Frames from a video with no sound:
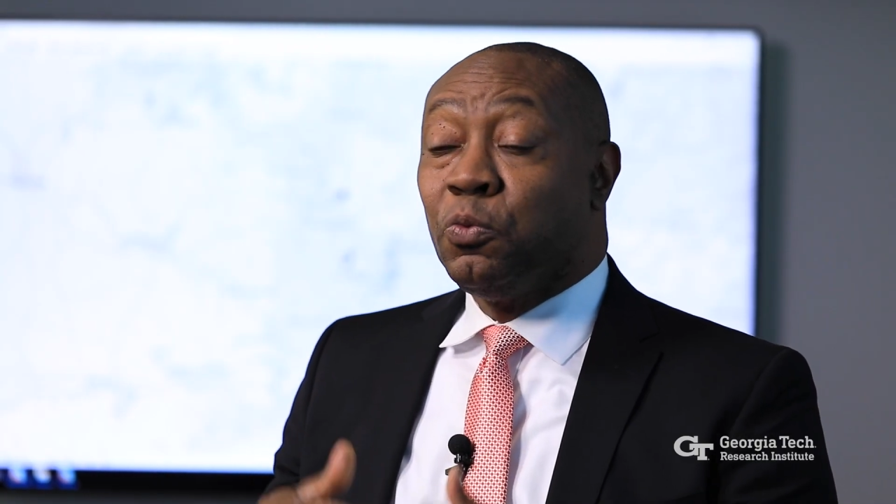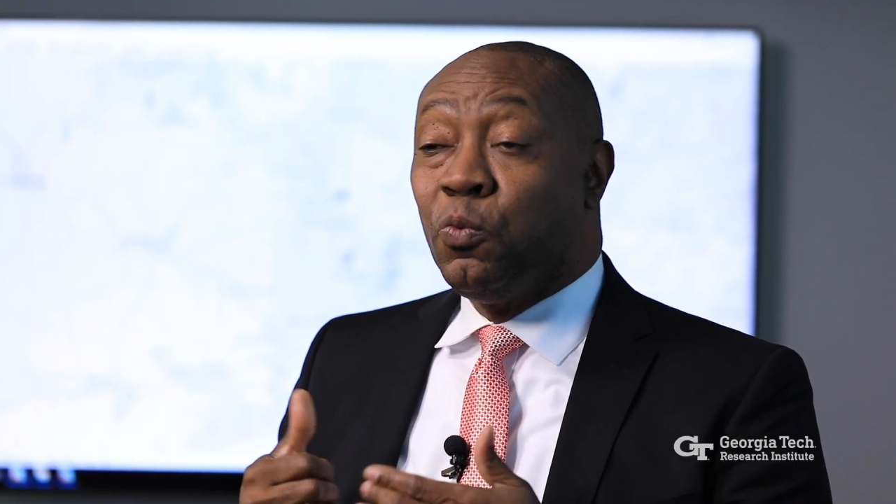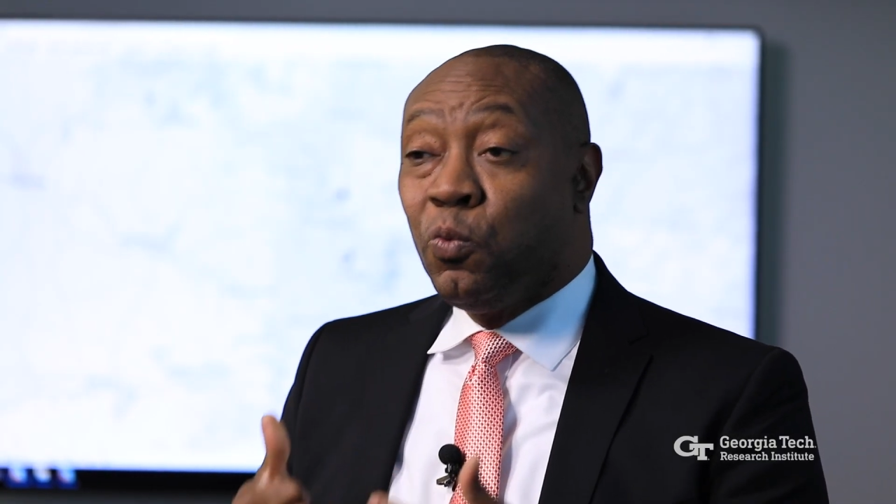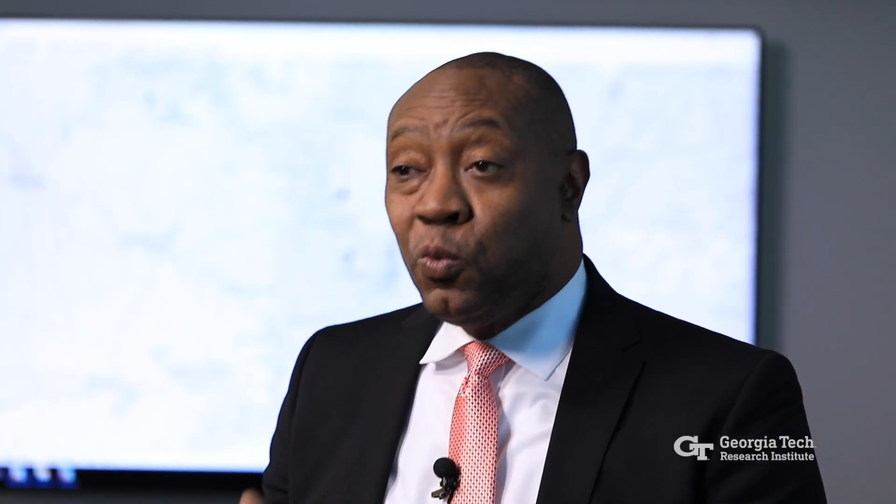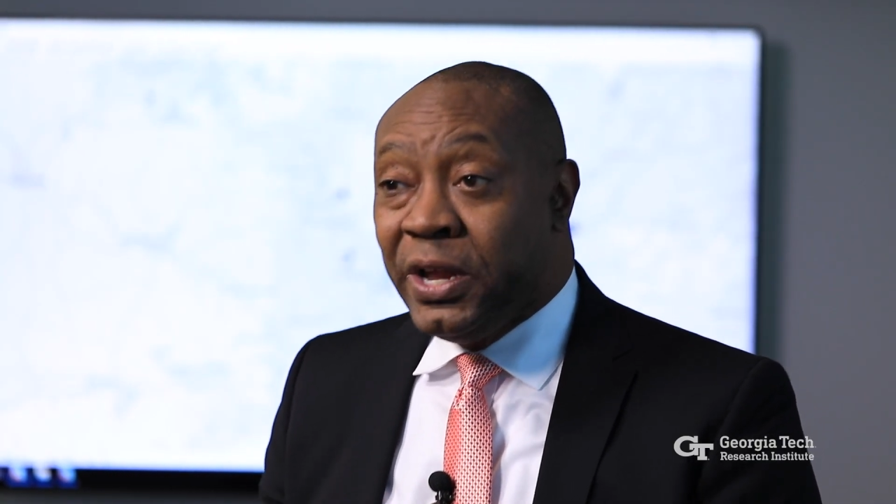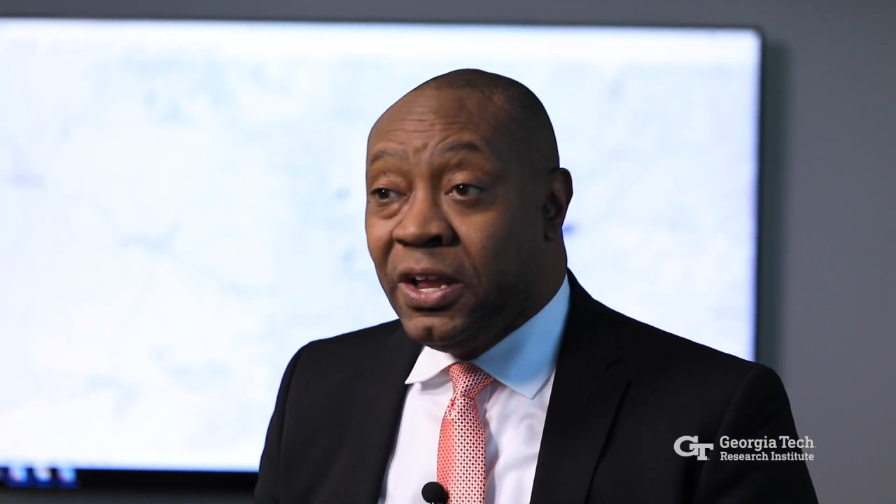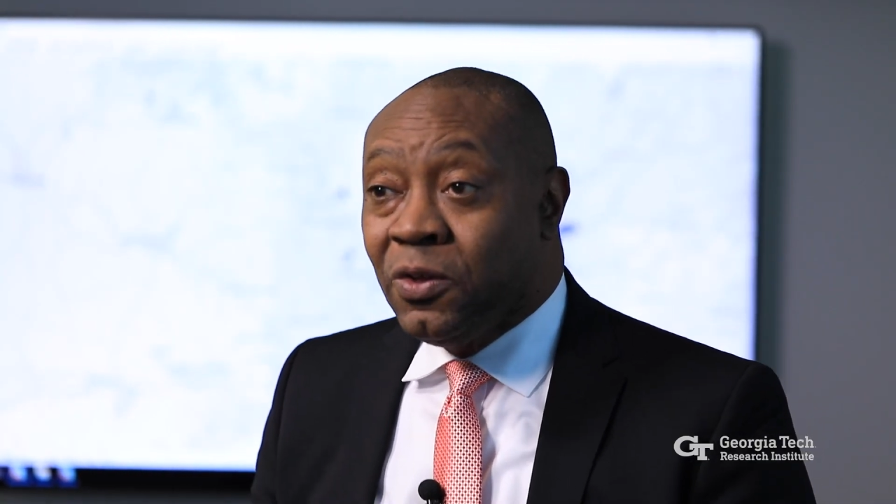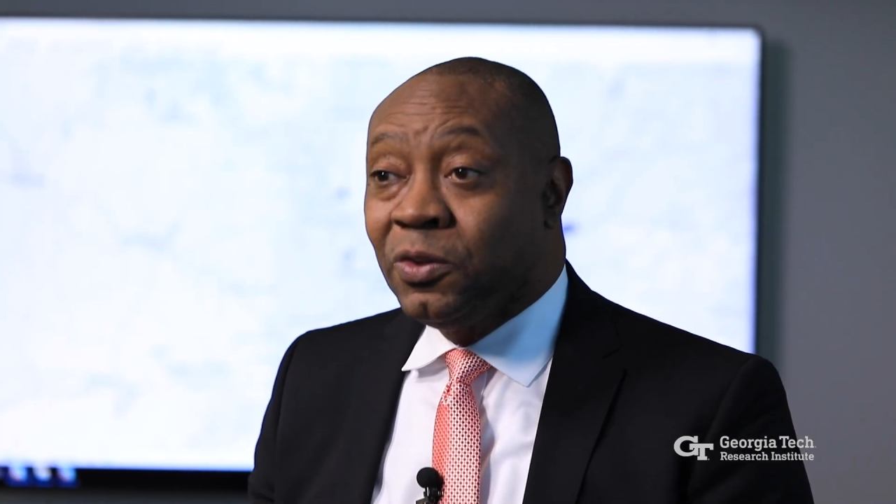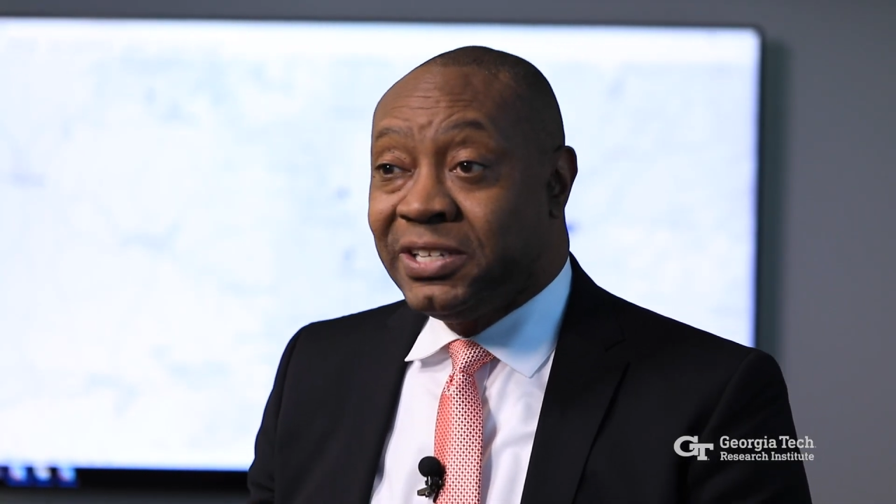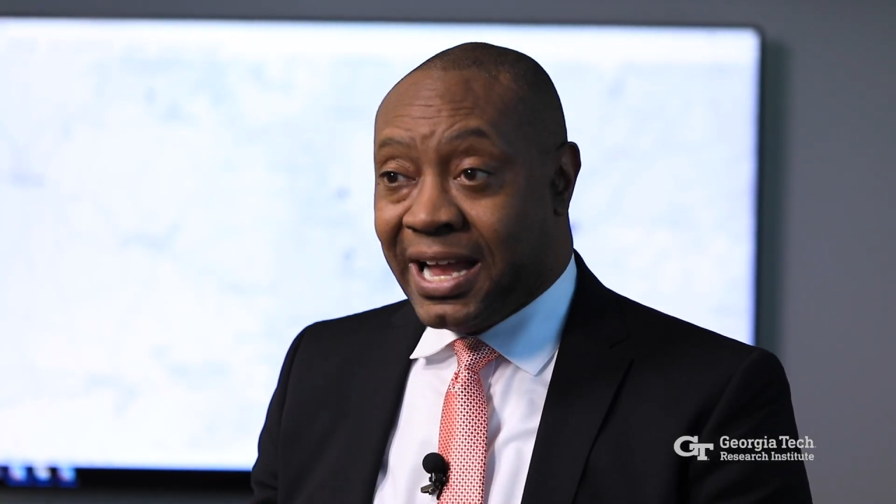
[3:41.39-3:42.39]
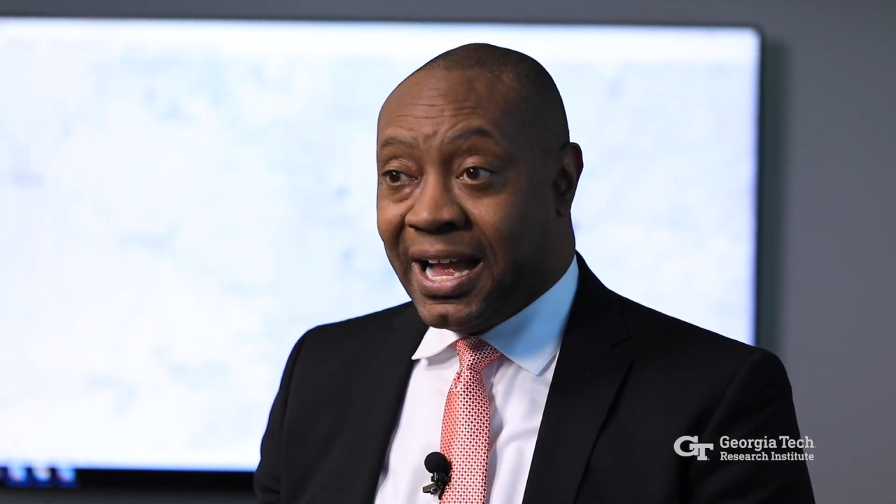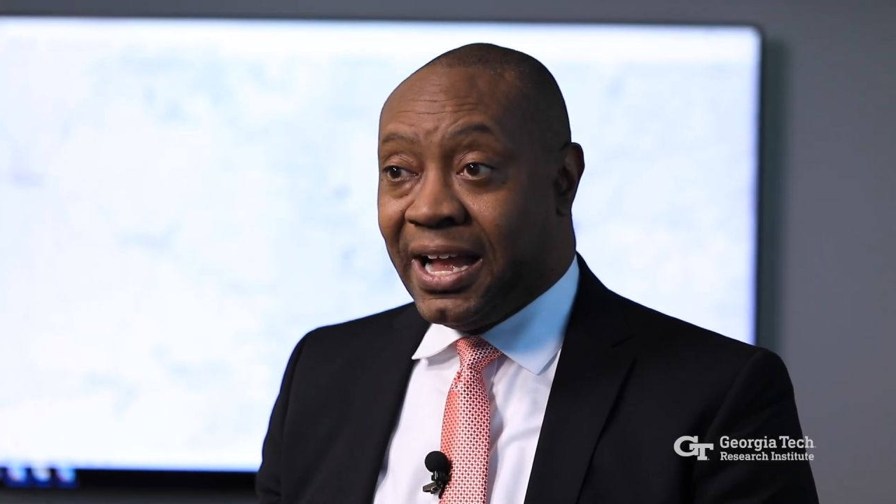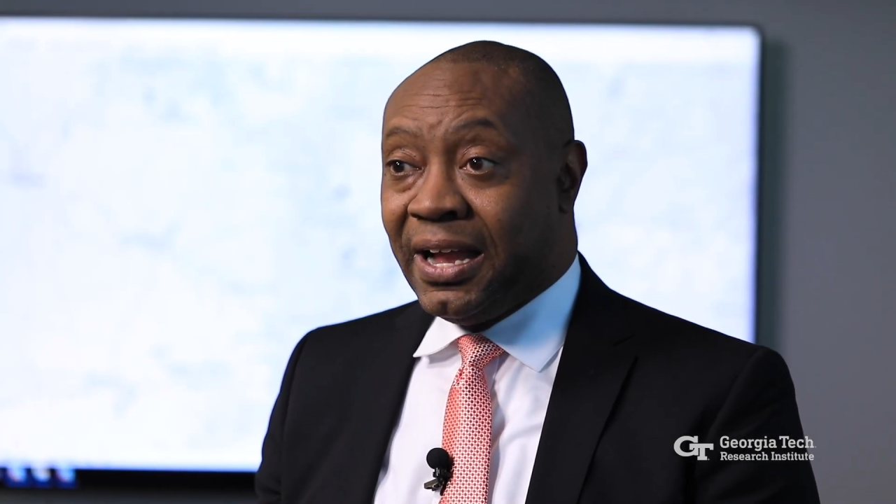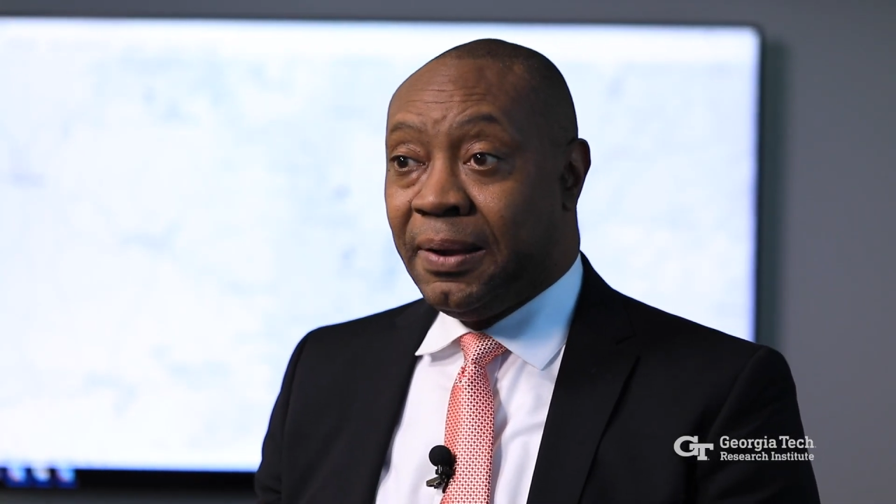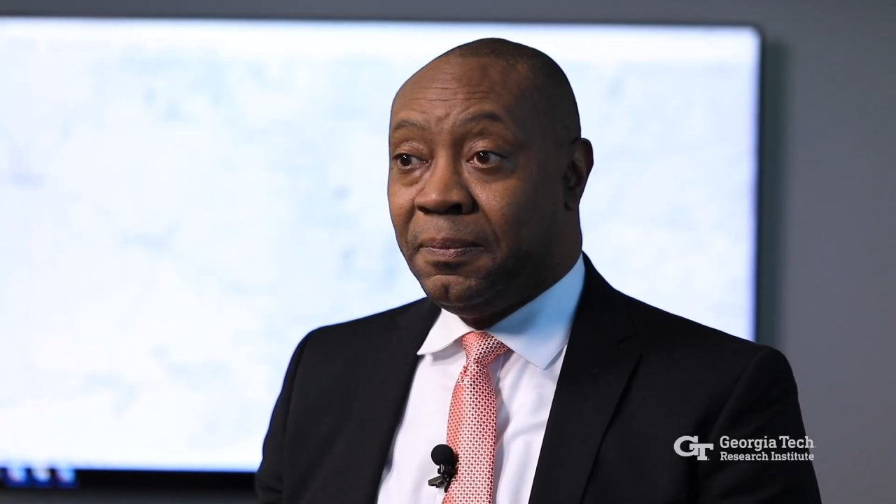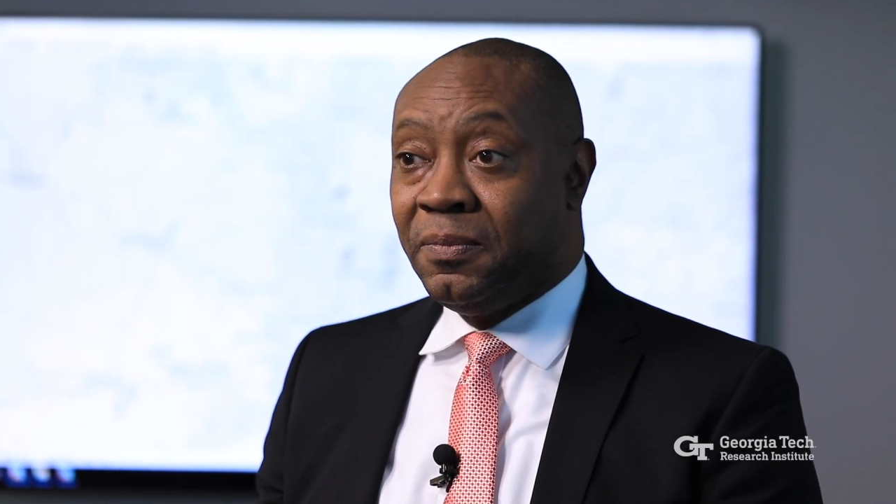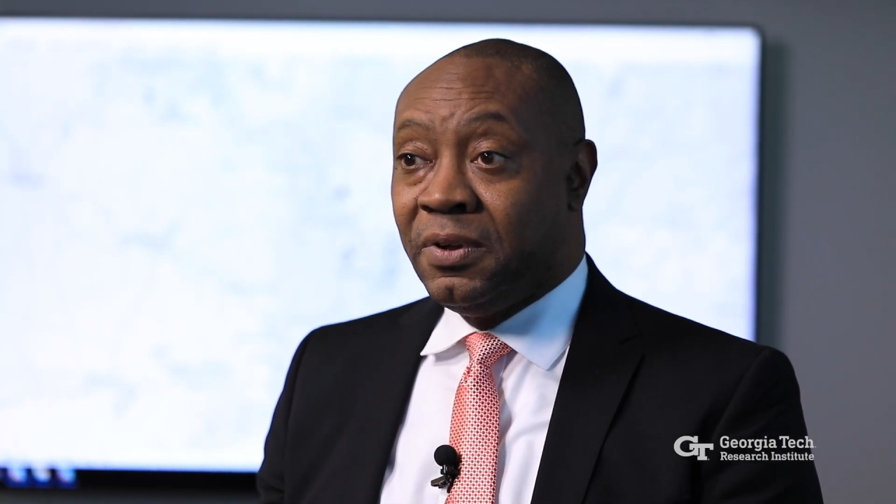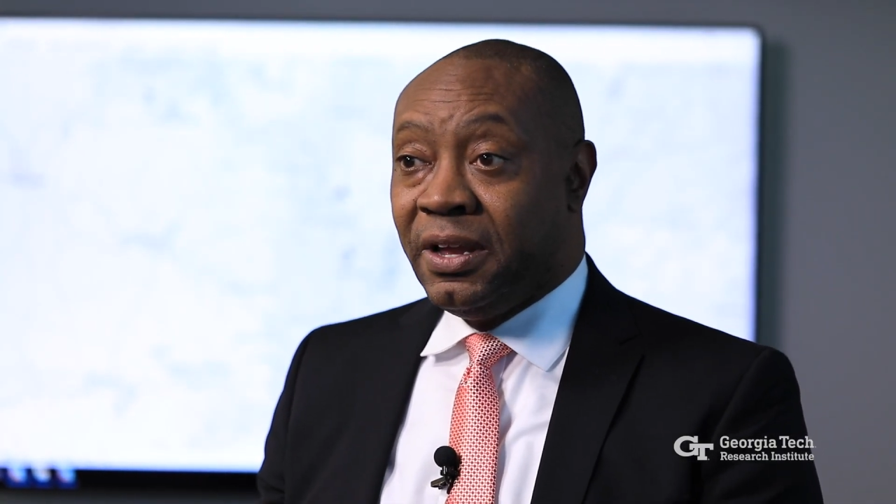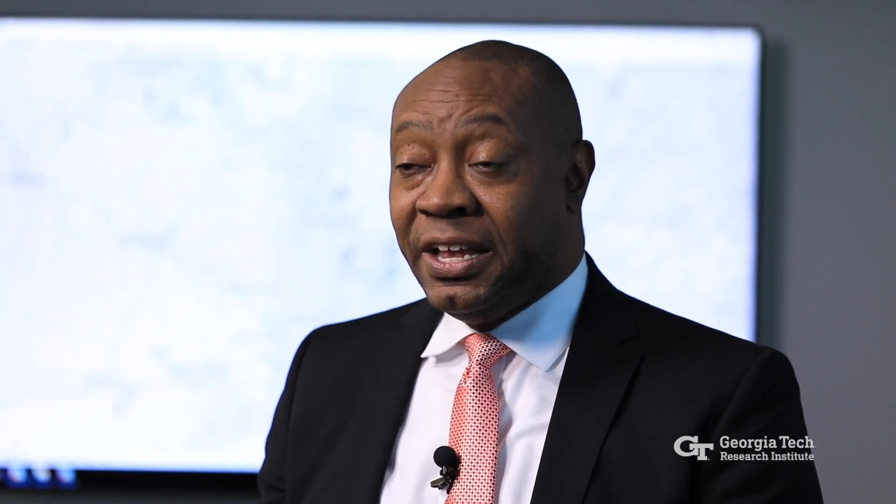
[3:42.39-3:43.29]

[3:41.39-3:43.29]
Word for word: real-time